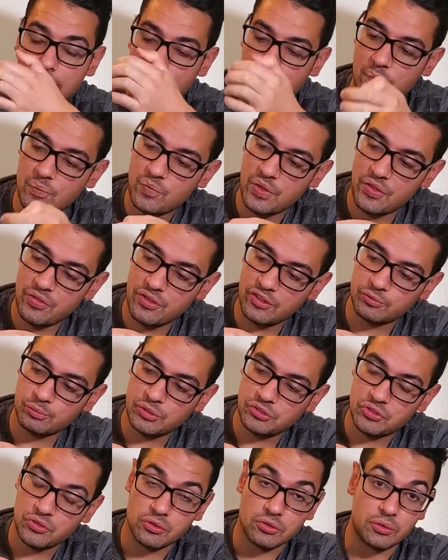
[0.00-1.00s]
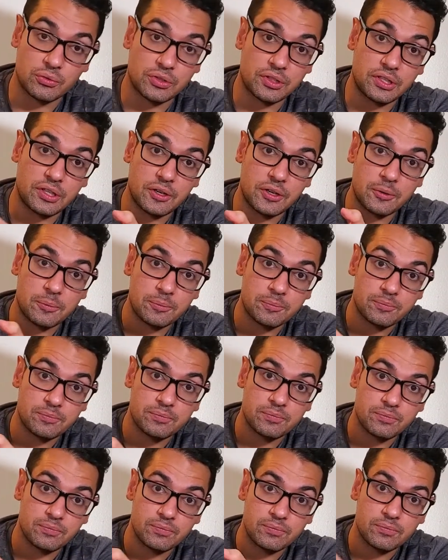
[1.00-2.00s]
than this material over here.
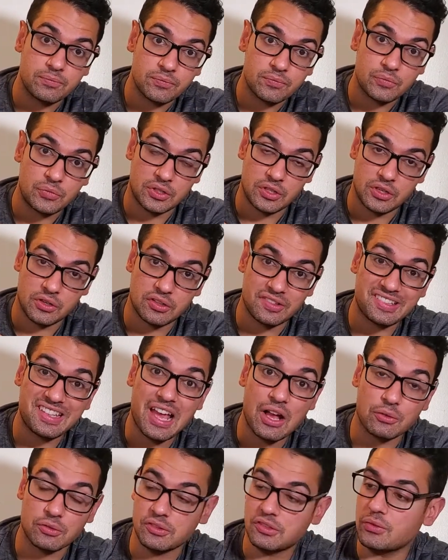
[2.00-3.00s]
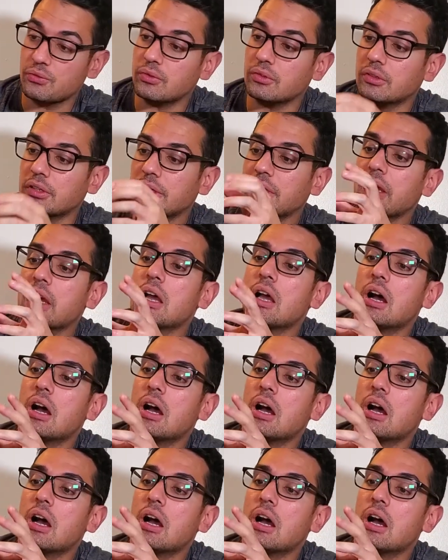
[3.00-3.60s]
And here it sounds differently.